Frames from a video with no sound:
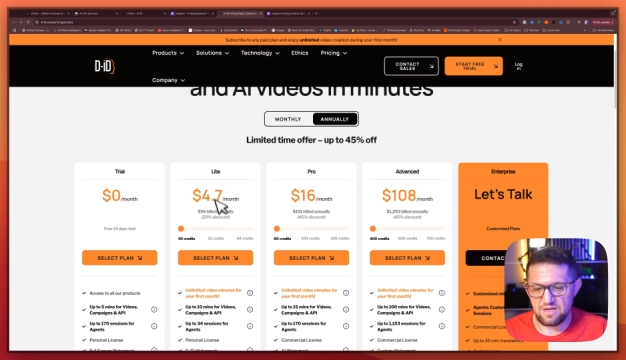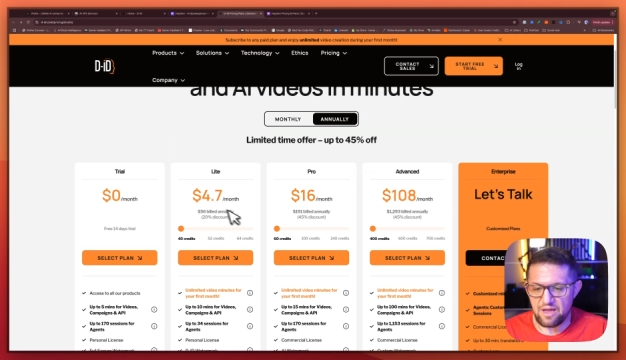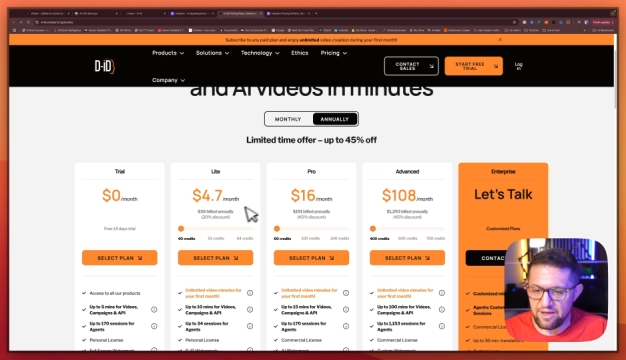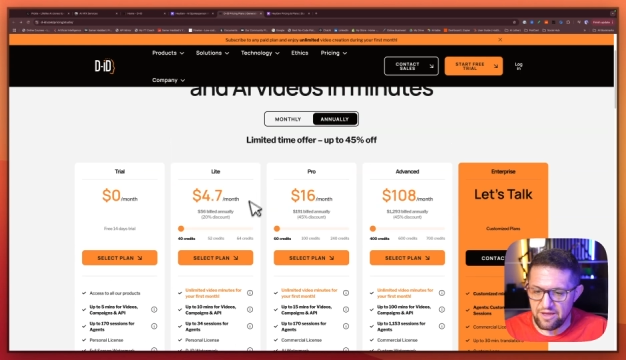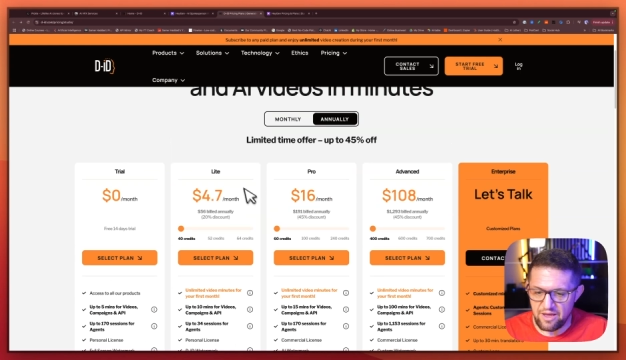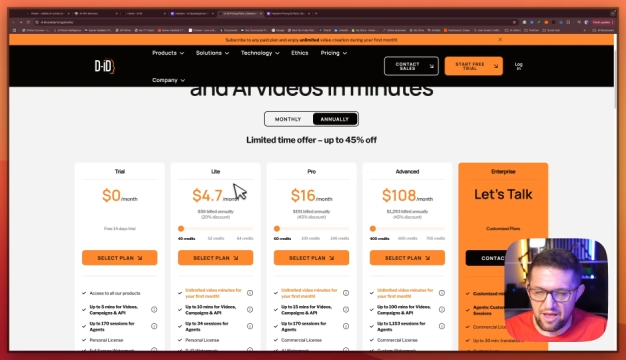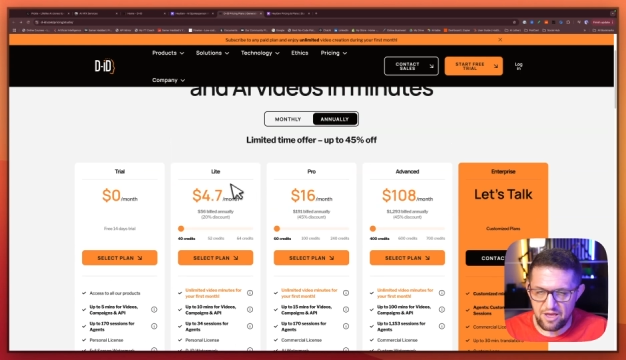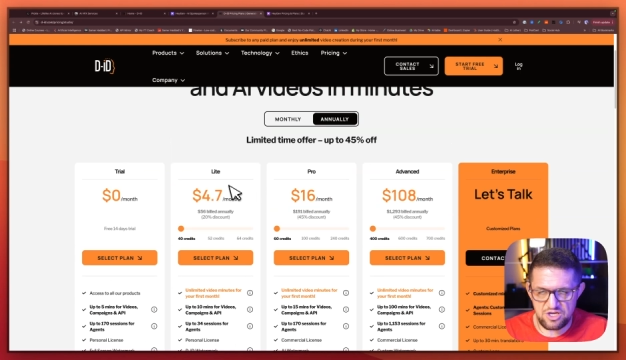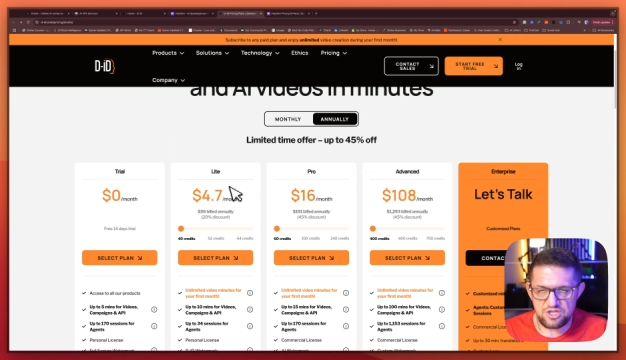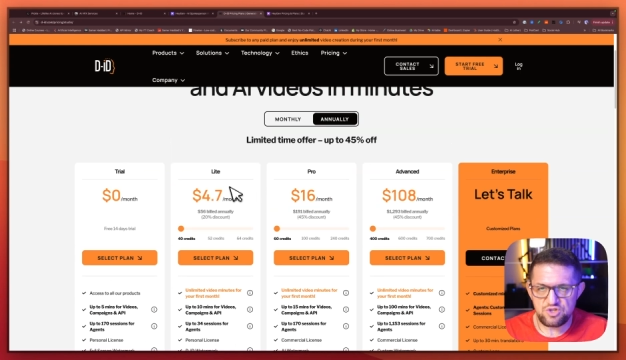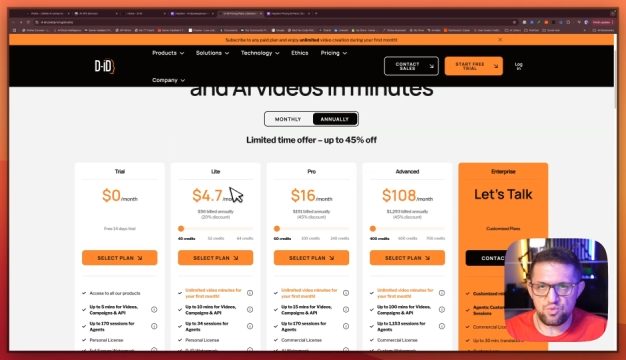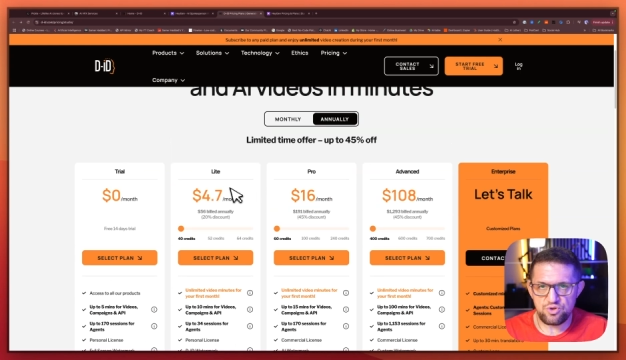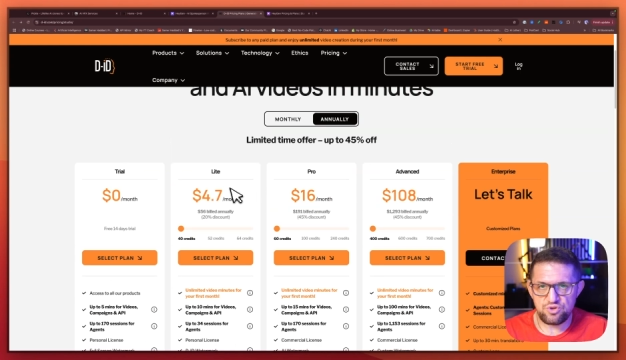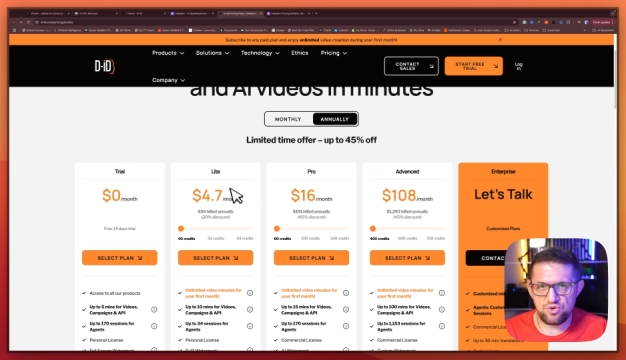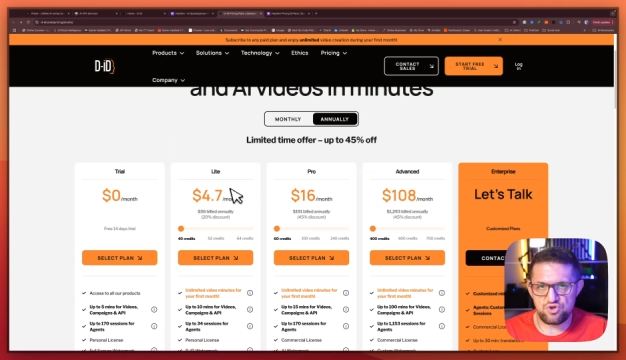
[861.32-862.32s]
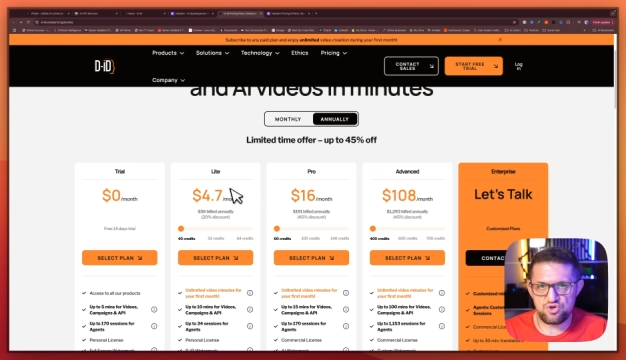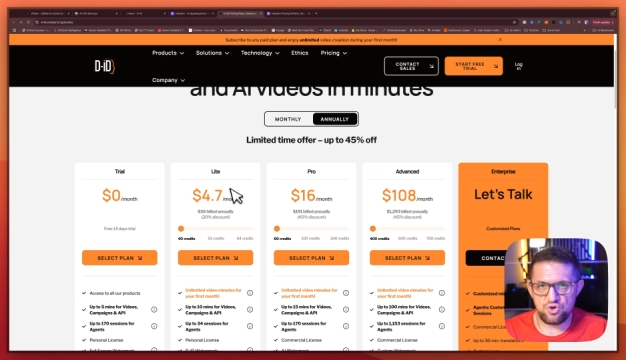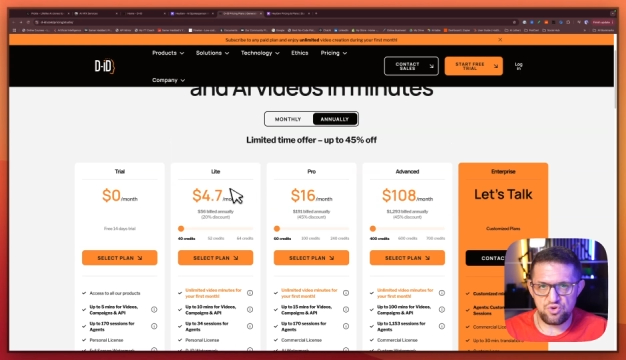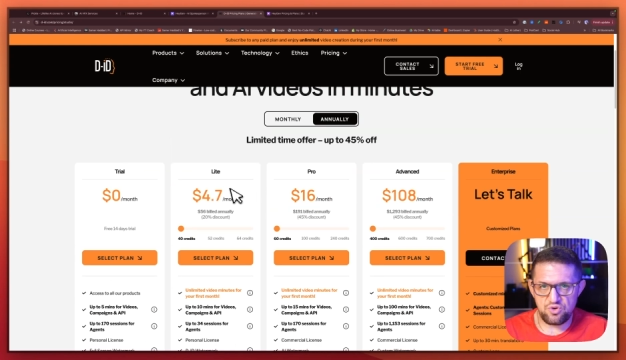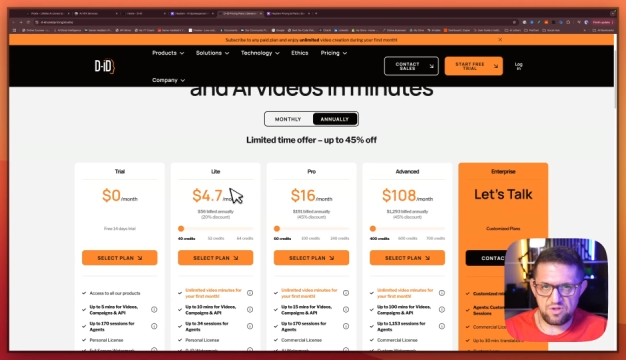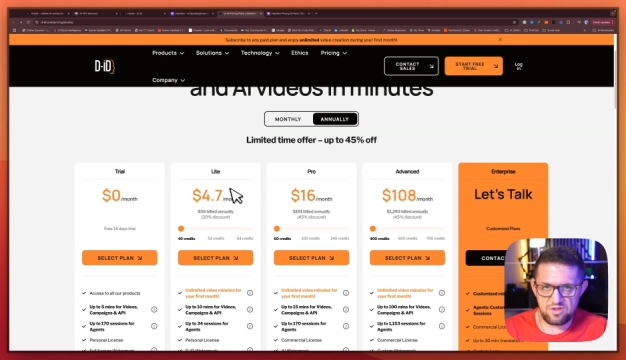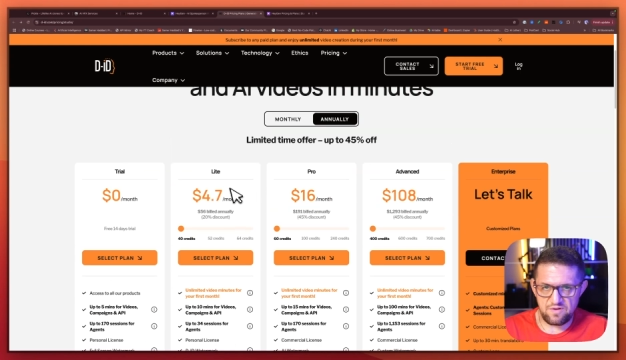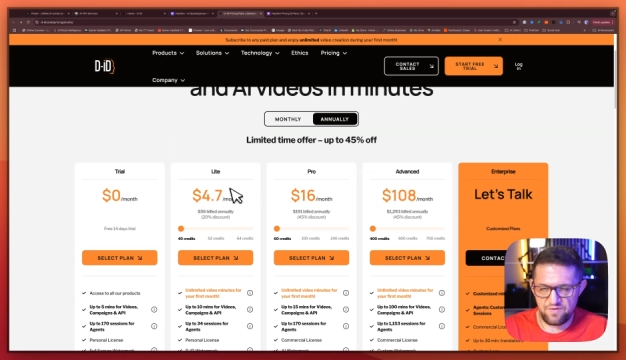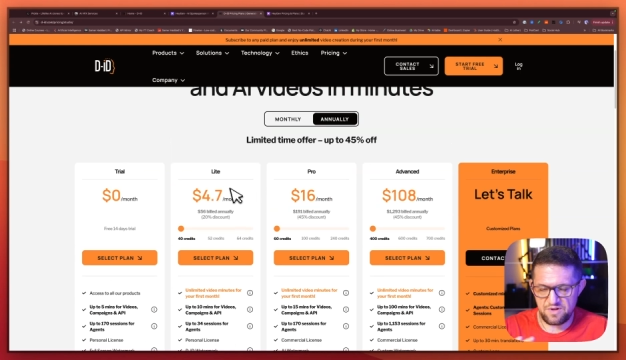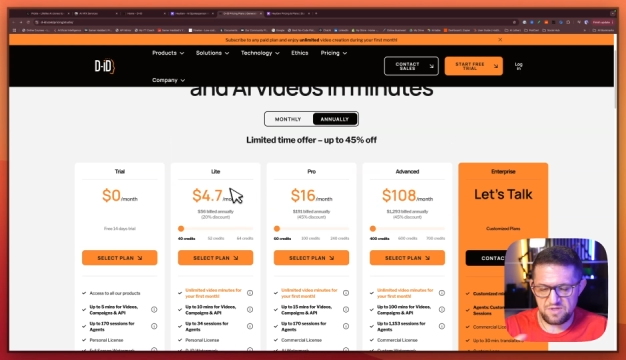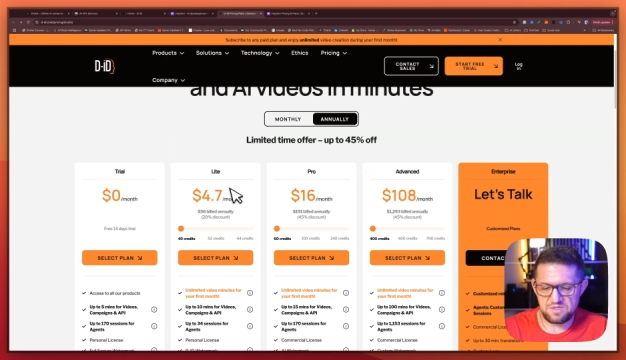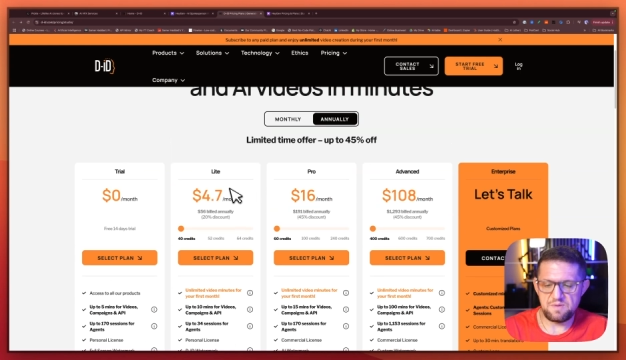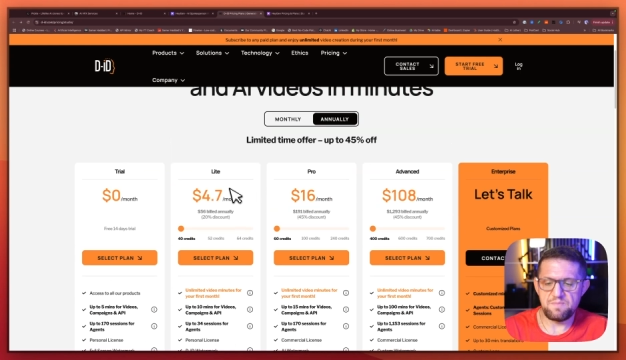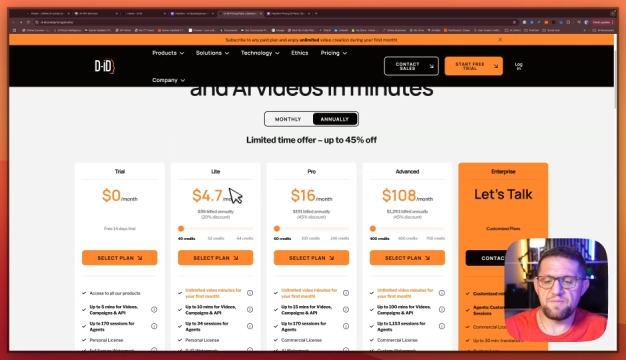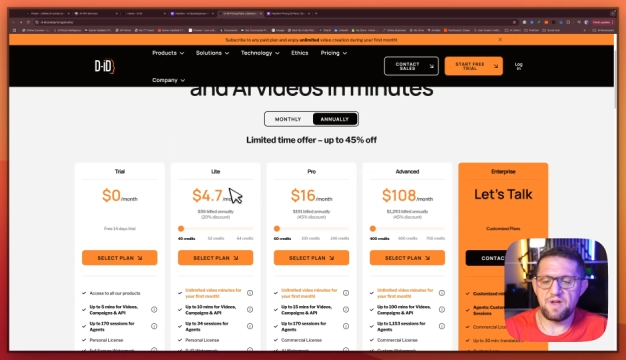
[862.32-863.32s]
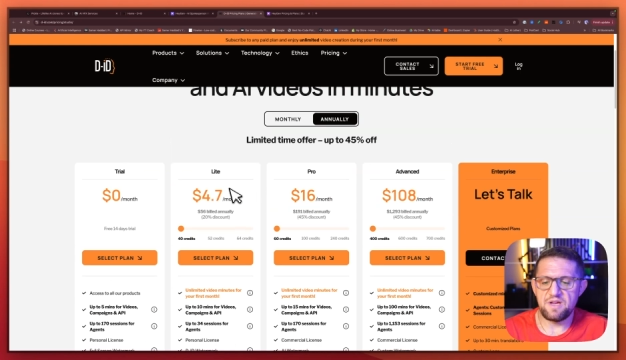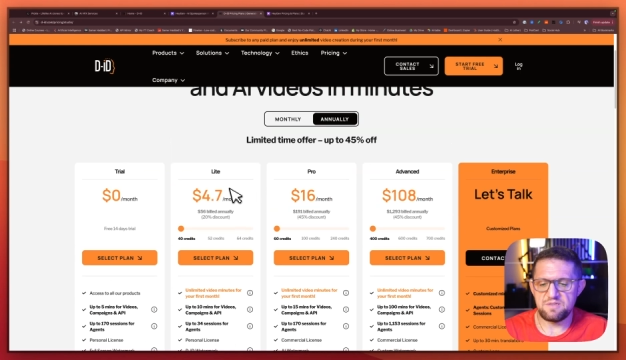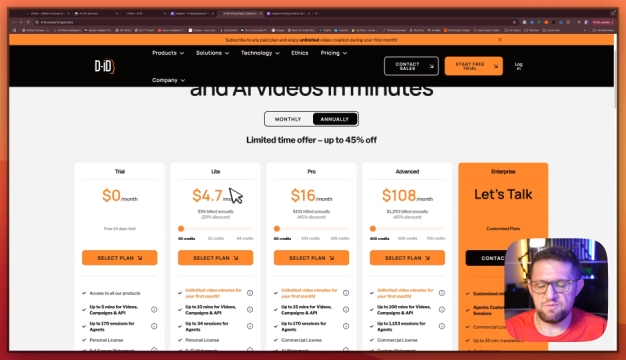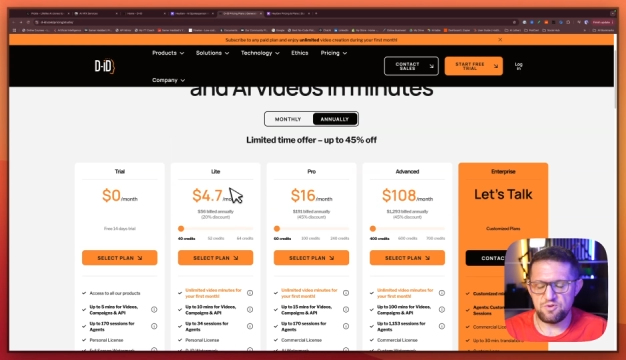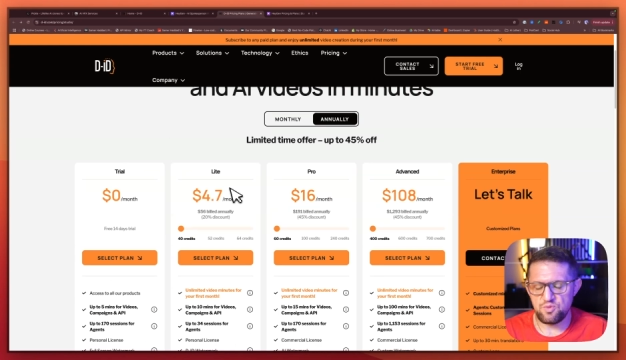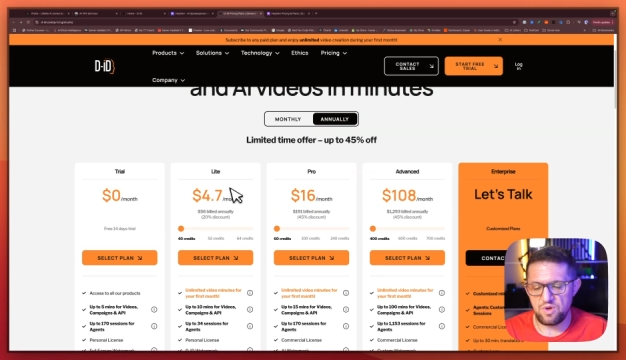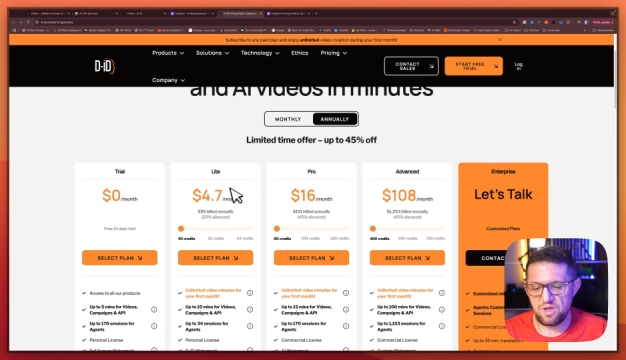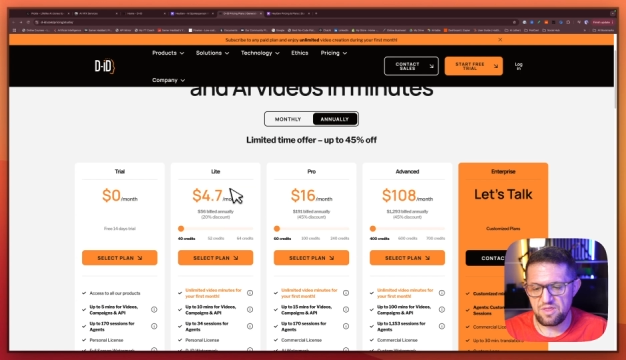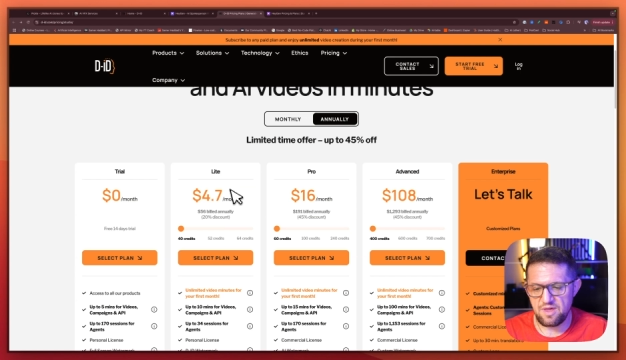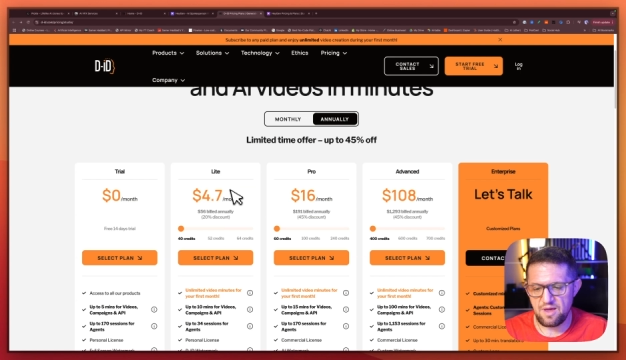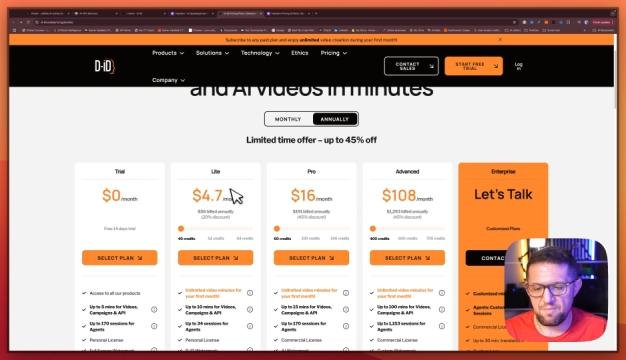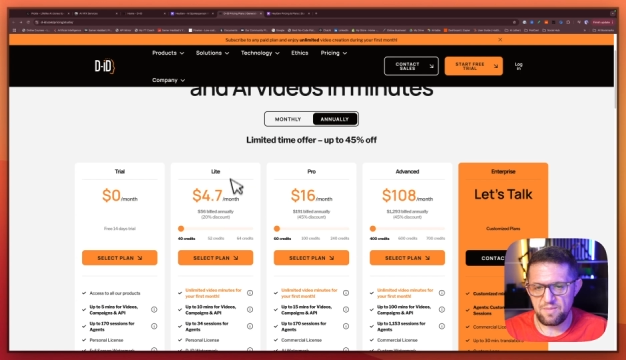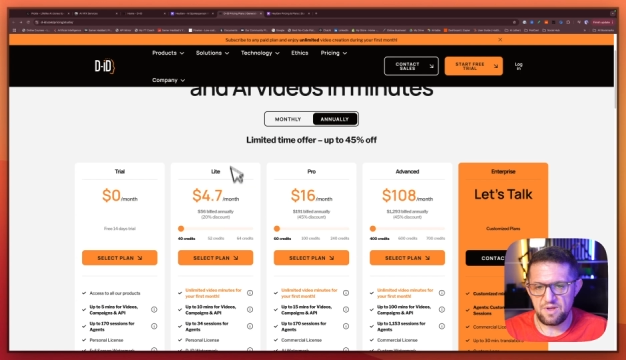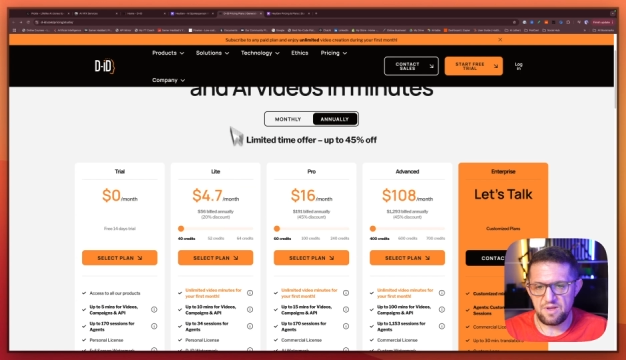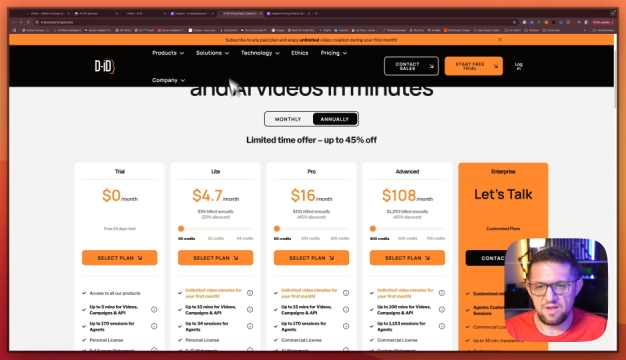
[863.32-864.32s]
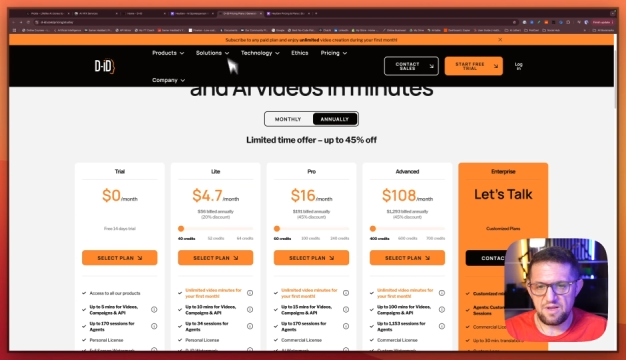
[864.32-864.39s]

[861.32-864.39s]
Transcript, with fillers: I just want to show you the difference in price between them.